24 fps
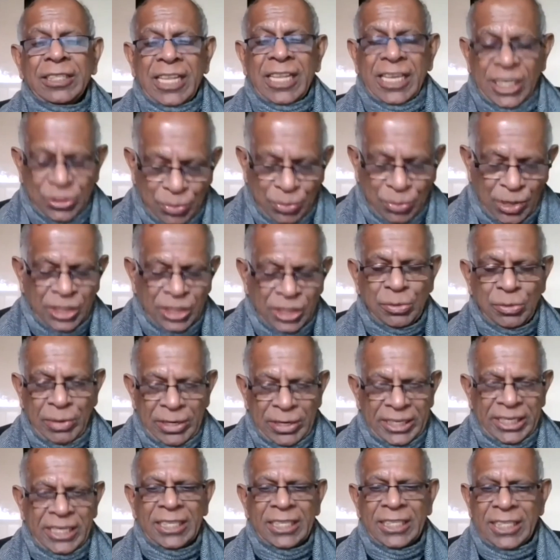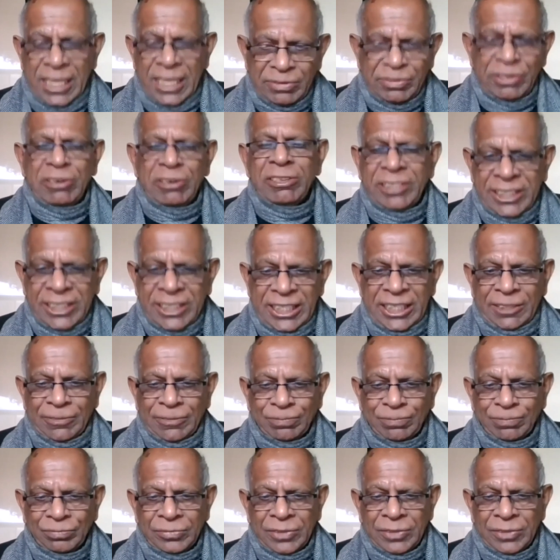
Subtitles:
the responsibility and then we will see.